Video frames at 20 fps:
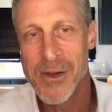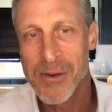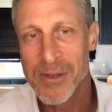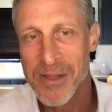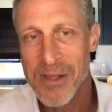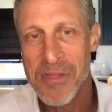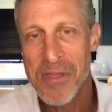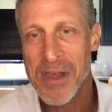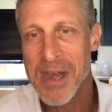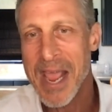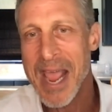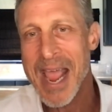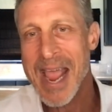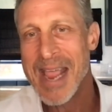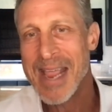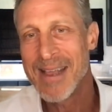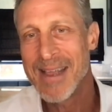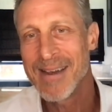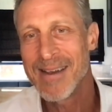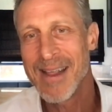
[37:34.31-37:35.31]
urolithin
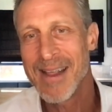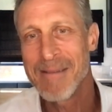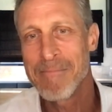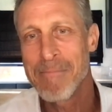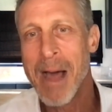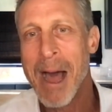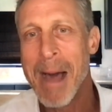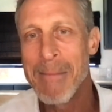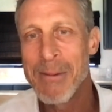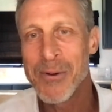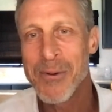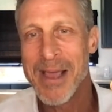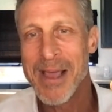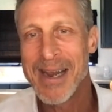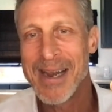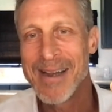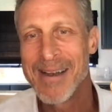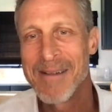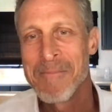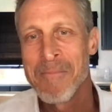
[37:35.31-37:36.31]
A in, in
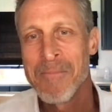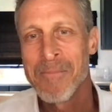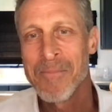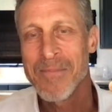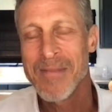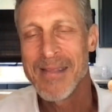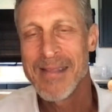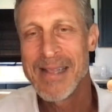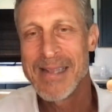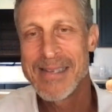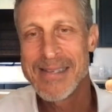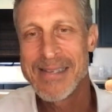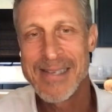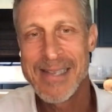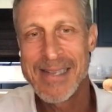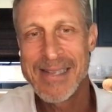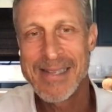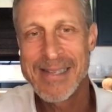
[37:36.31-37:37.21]
pomegranate that